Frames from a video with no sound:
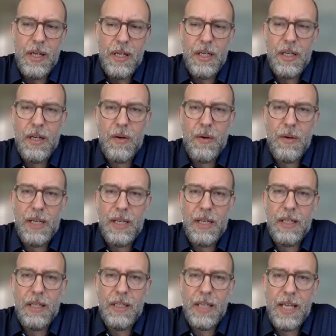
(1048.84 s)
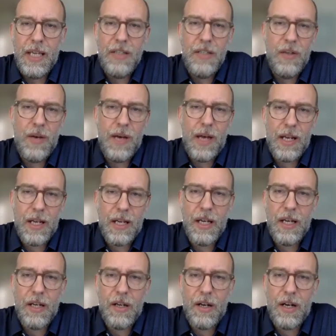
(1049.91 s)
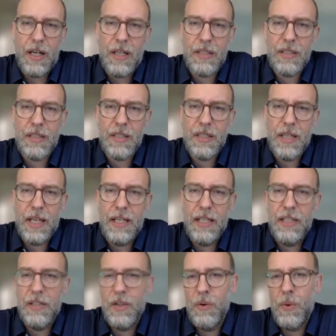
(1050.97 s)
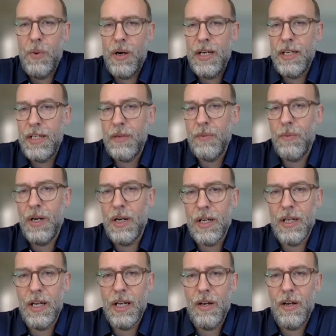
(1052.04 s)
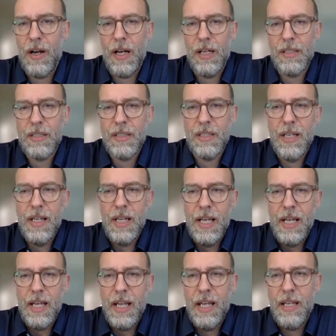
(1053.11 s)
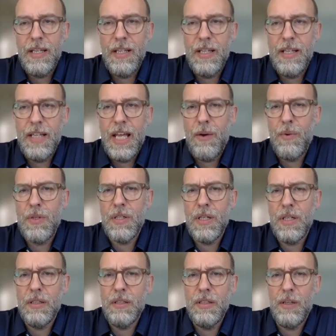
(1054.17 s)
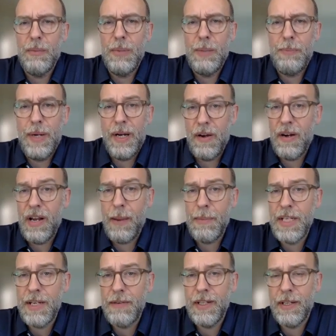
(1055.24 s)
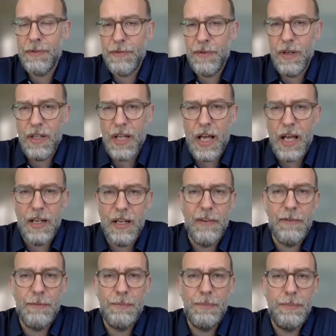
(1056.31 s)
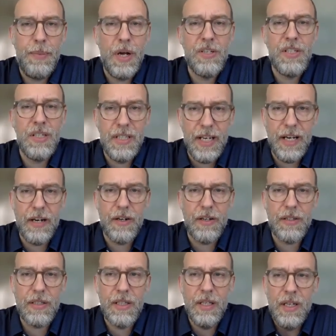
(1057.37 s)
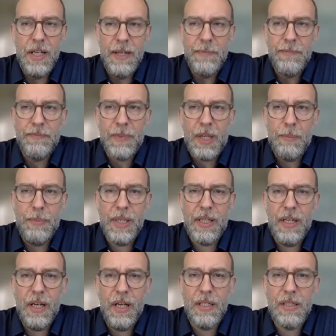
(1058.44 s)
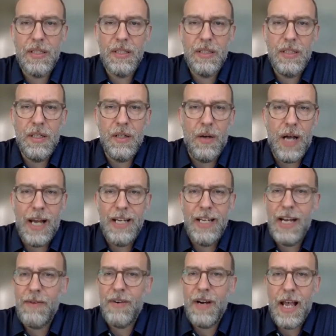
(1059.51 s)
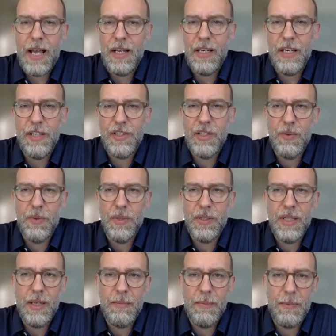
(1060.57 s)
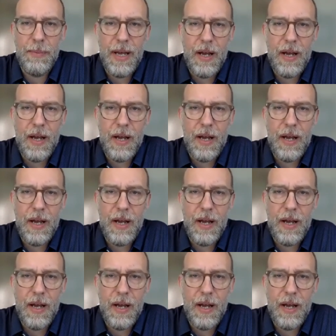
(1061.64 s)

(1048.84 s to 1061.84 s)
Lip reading: he knew how to cut costs and he knew where he didn't want to cut costs. And that was a little bit paradigm shifting for a lot of budgeteers, because I never had an issue with him